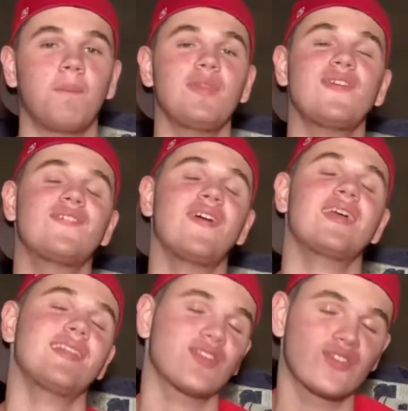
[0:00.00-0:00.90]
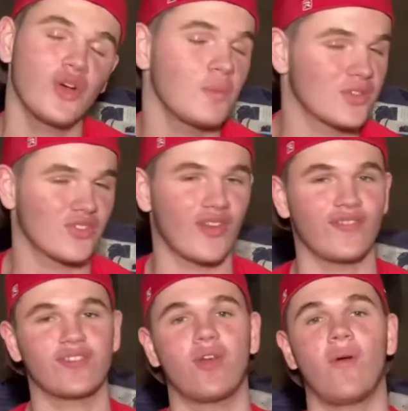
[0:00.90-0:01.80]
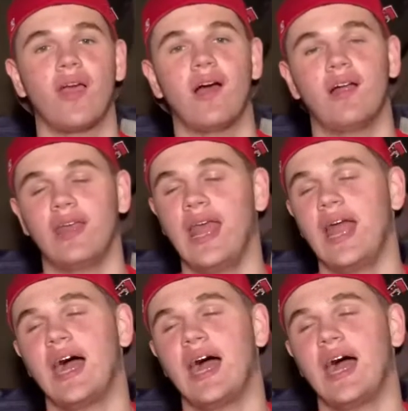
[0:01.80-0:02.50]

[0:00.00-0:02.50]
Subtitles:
But the fact that so much stuff is going on,